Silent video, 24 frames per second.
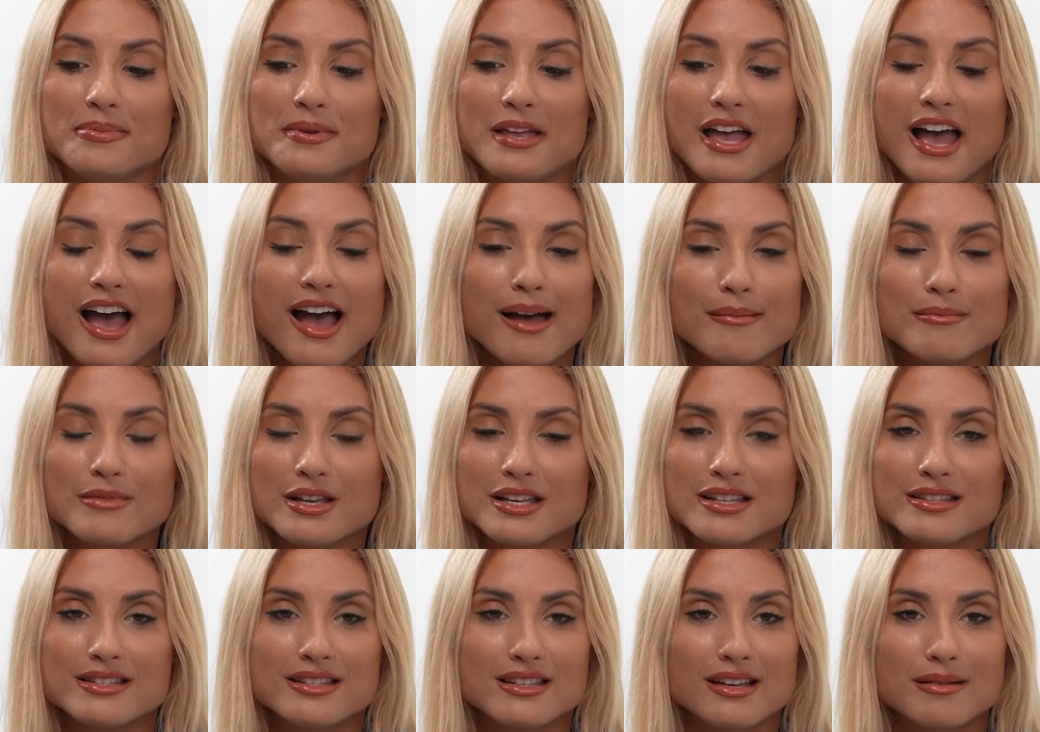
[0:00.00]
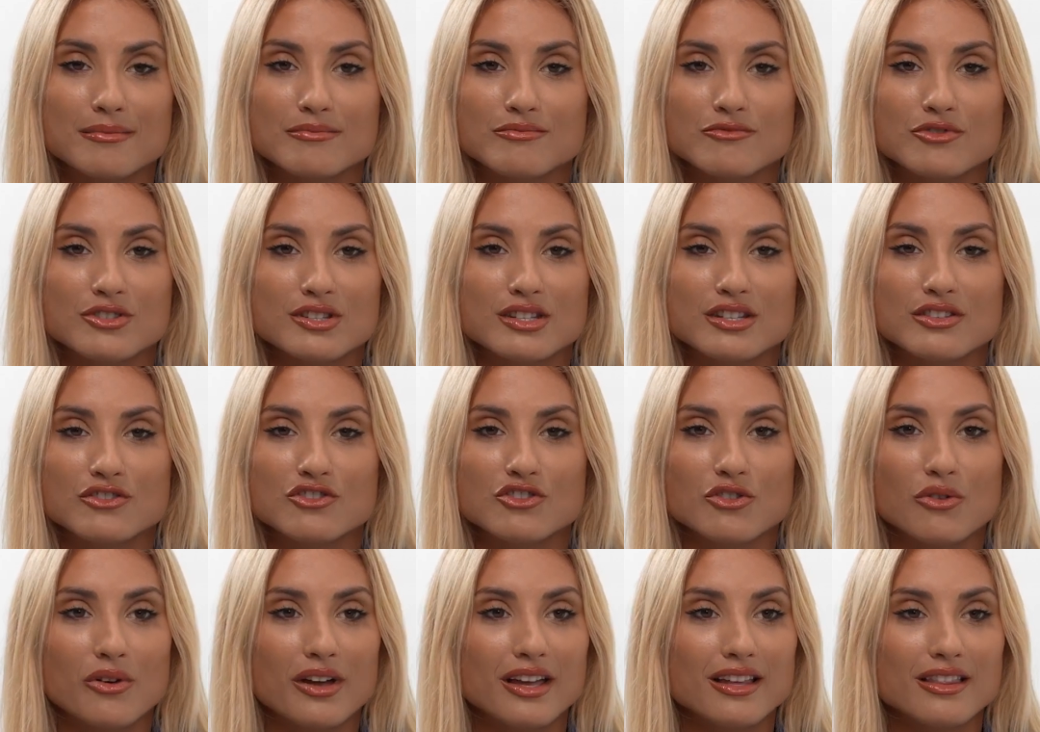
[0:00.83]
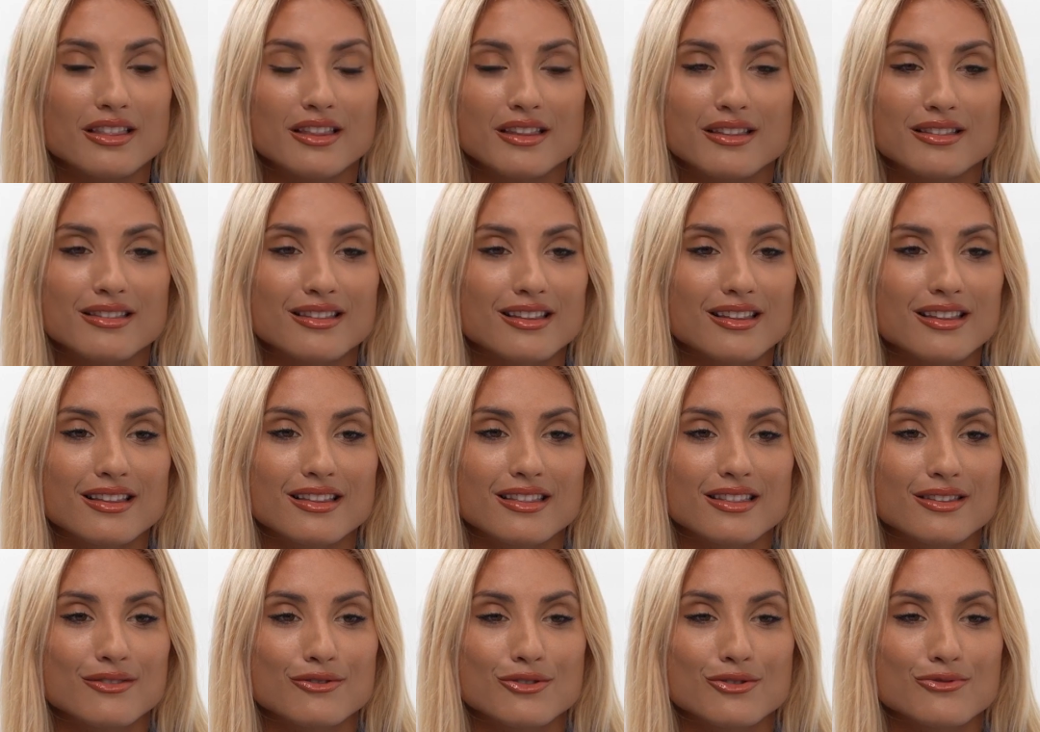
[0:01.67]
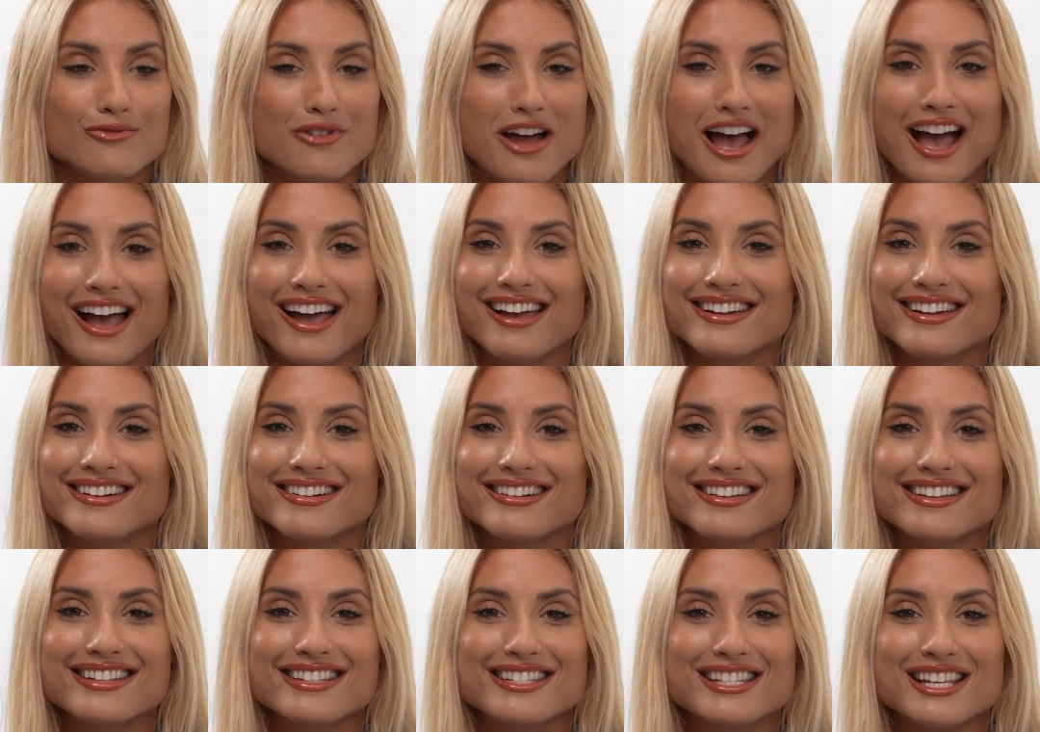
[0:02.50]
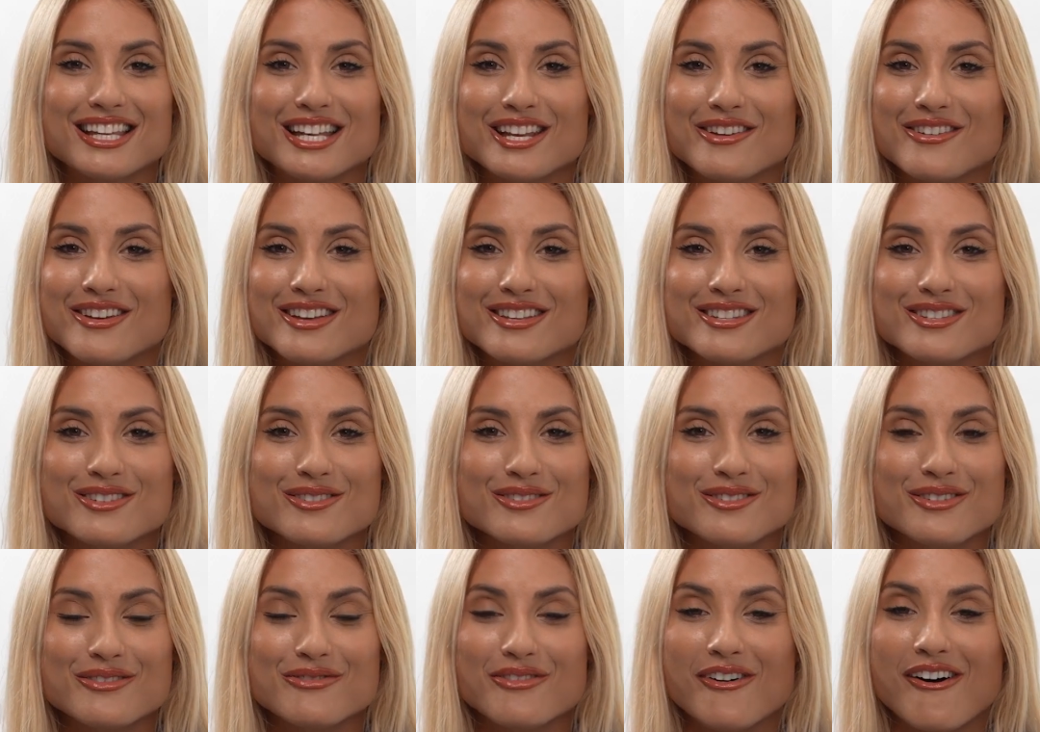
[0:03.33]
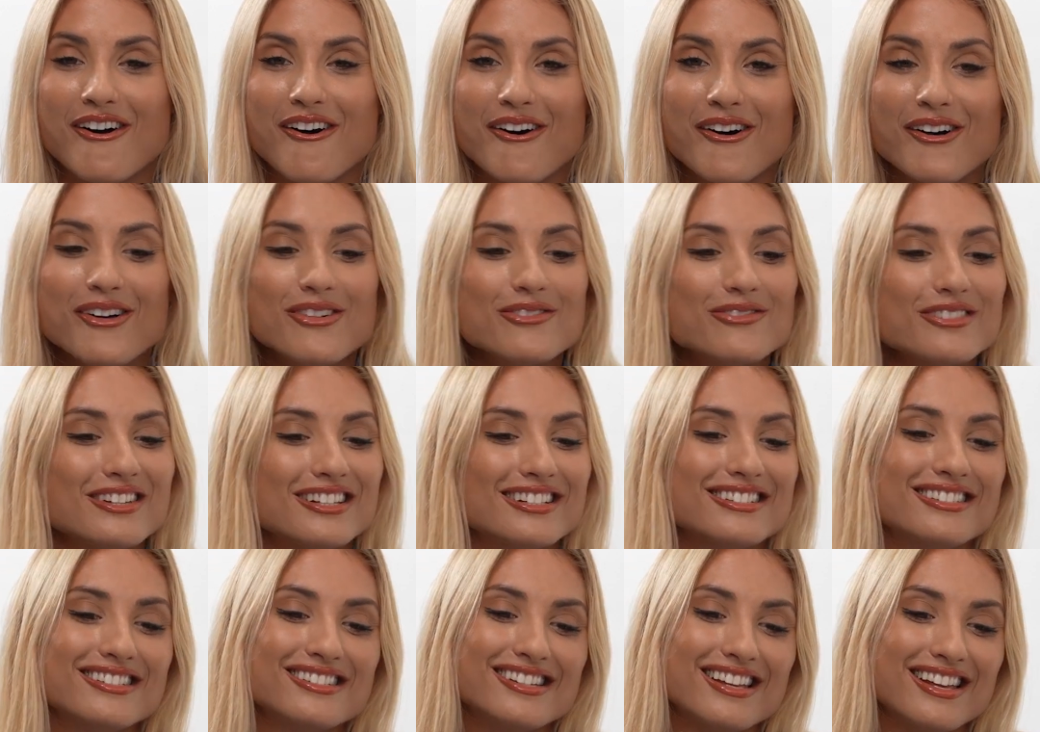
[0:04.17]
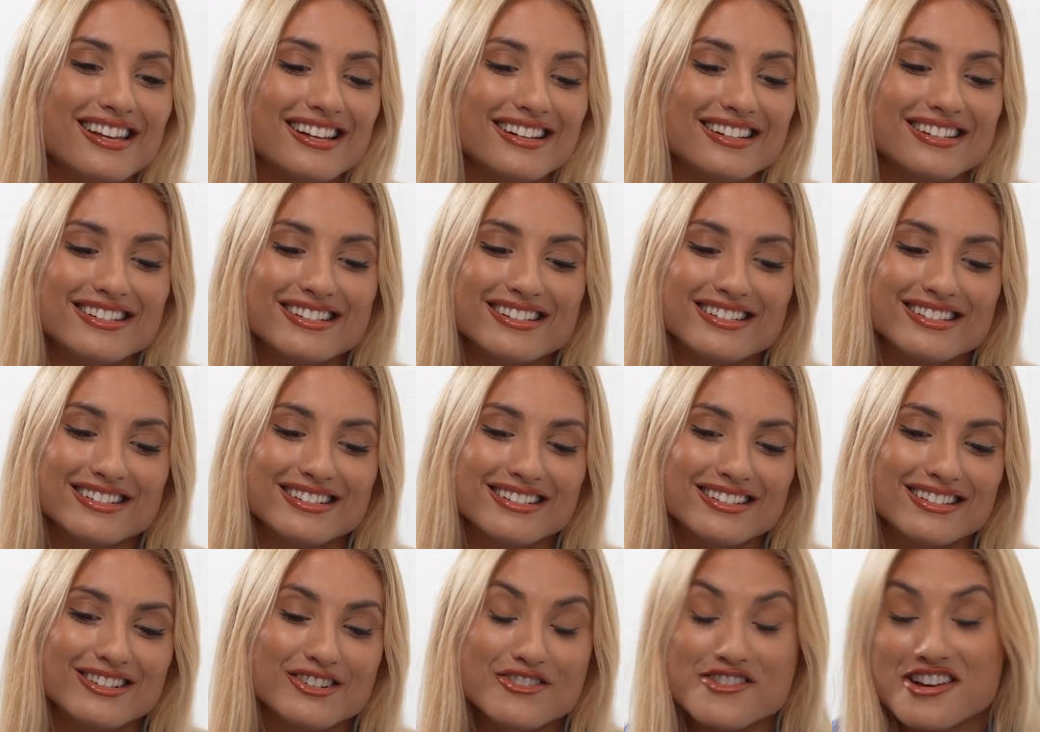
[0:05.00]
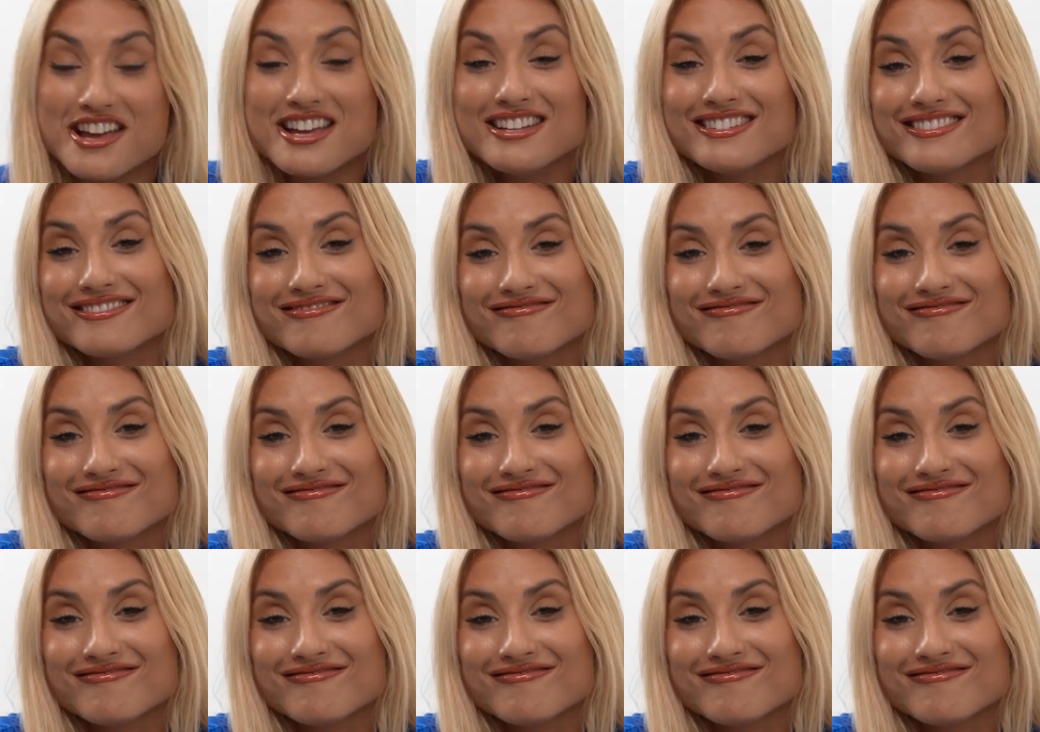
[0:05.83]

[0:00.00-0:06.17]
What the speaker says: yeah, I'm just enjoying the ride and continuing to evolve and create.